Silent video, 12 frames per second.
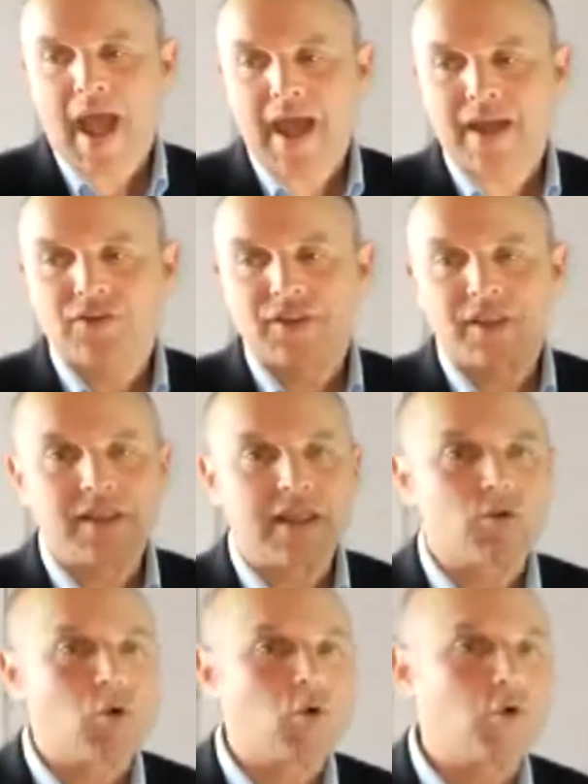And
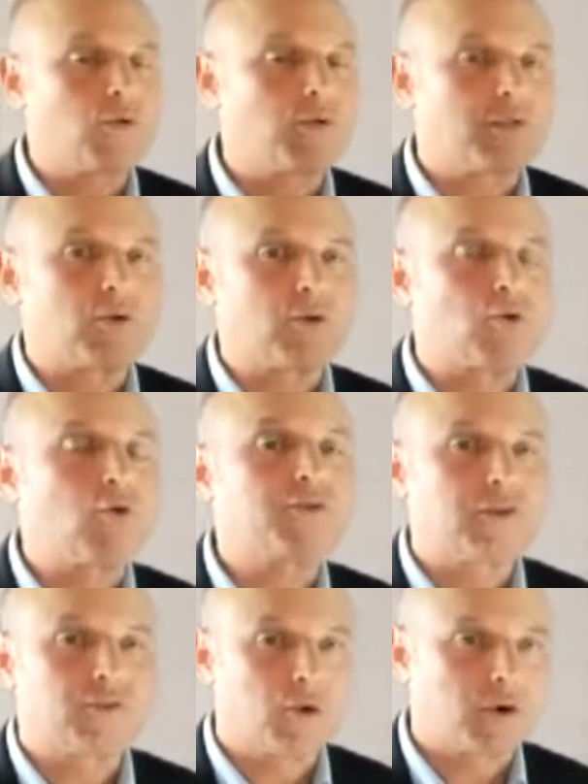they're all
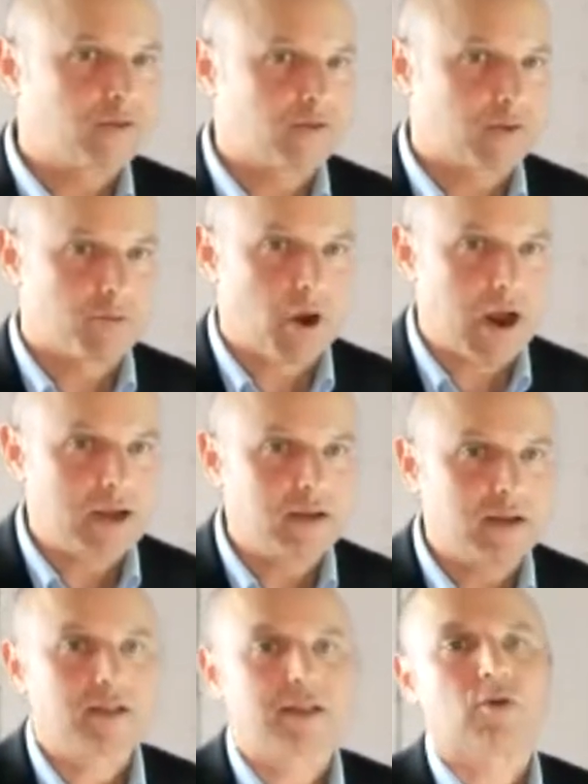disorders of the
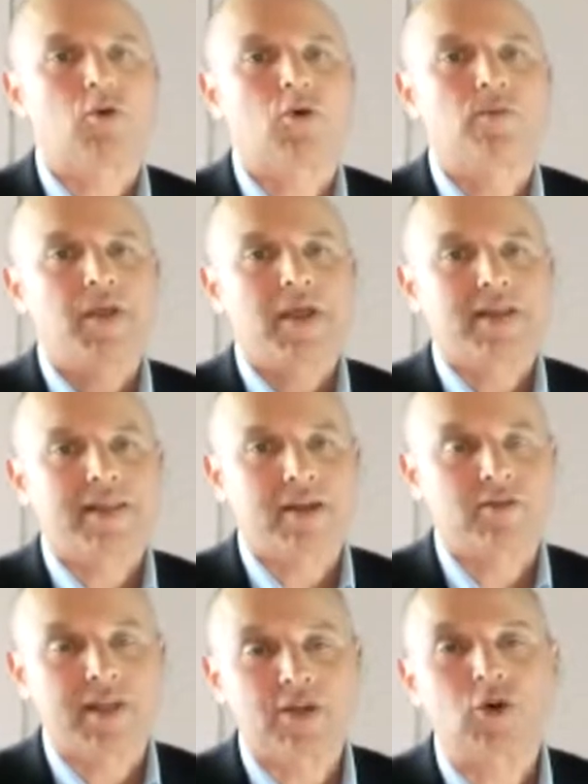brain.
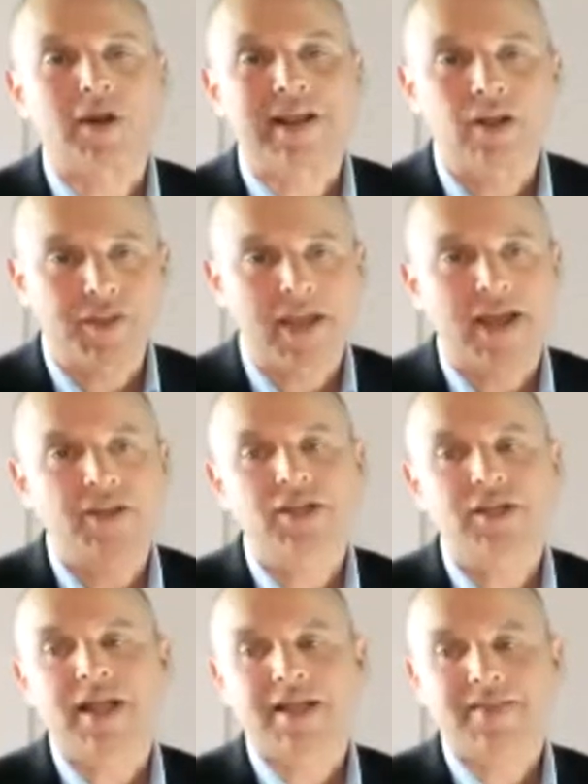They're not healthy
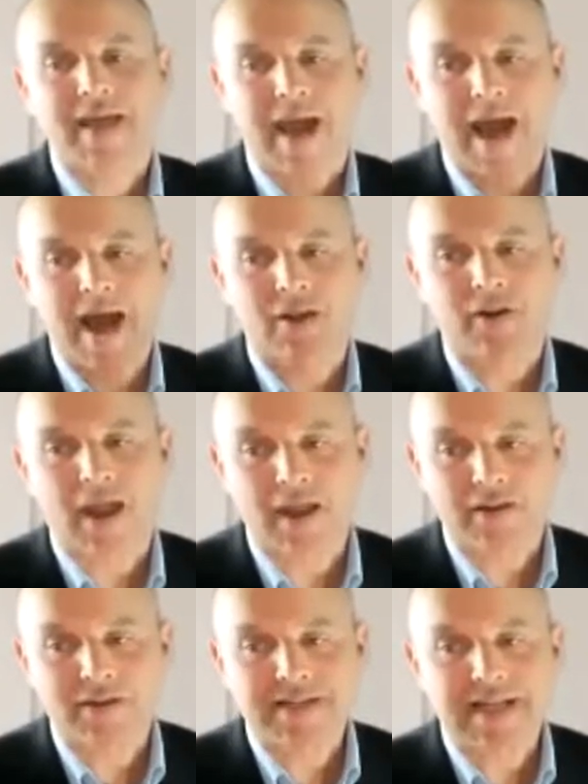aging. They are
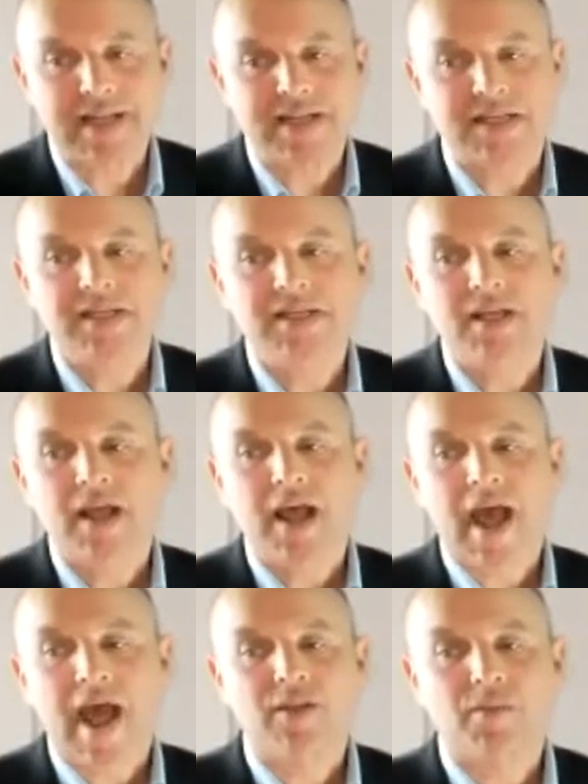diseases,
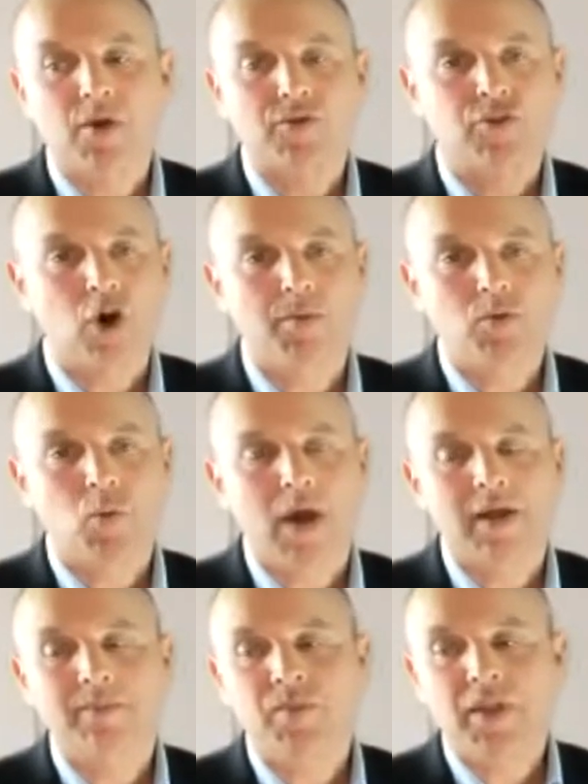and the most common
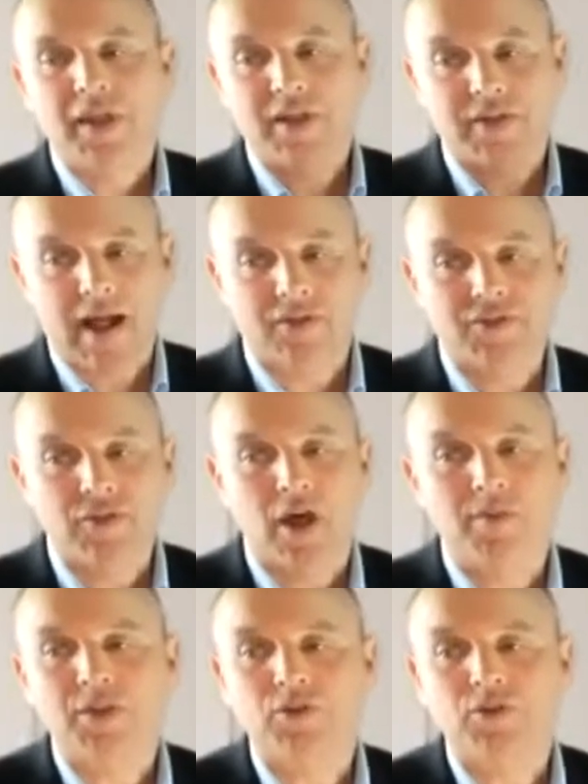one is Alzheimer's,